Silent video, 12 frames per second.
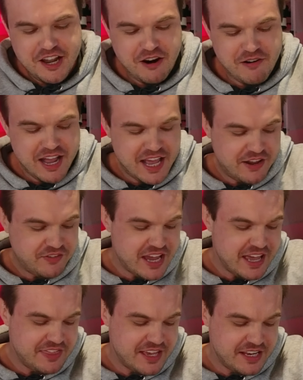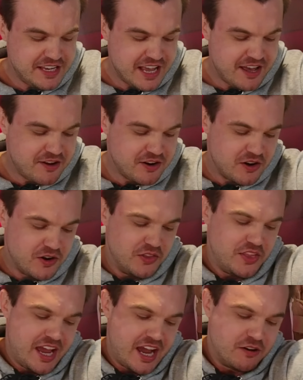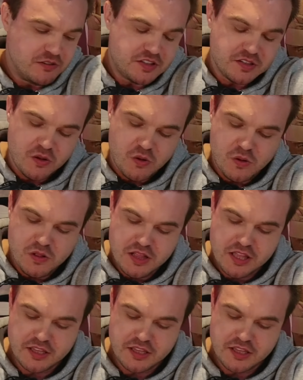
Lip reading: All right, I've got that down on the outsole.